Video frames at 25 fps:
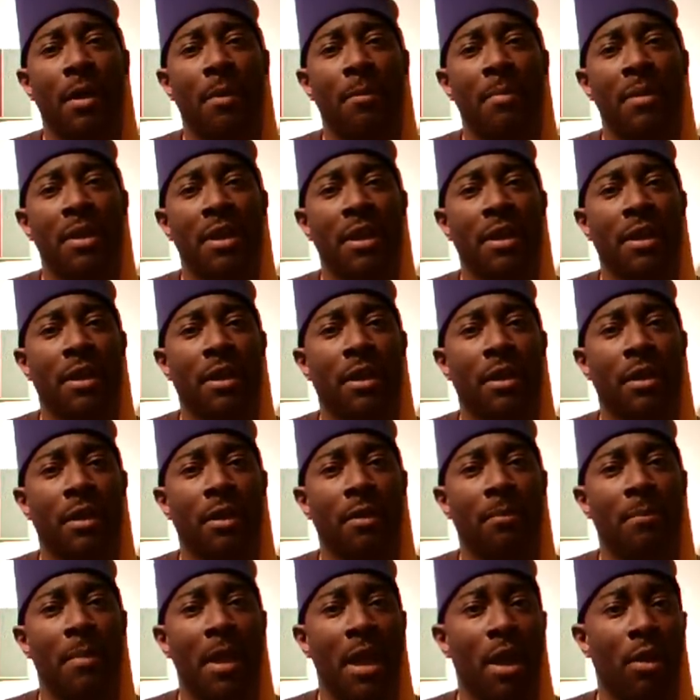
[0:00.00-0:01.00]
being
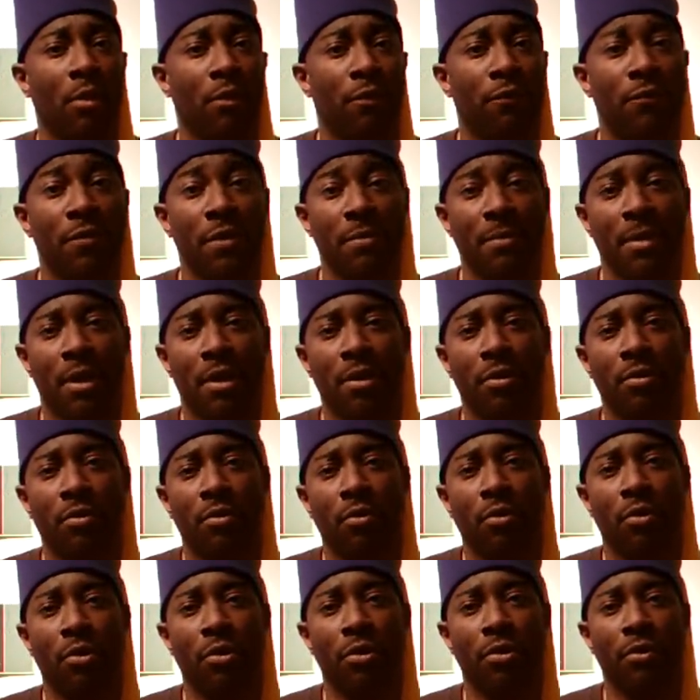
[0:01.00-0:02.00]
male or female
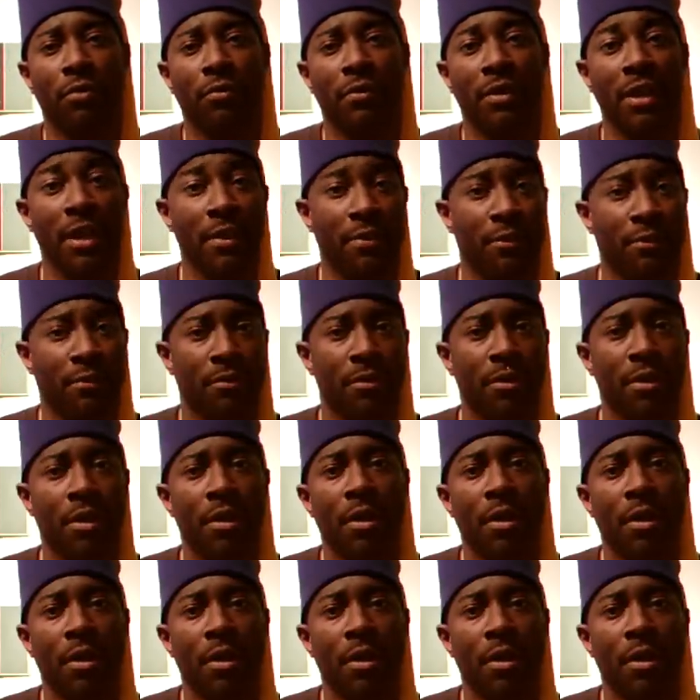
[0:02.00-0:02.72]
or neither.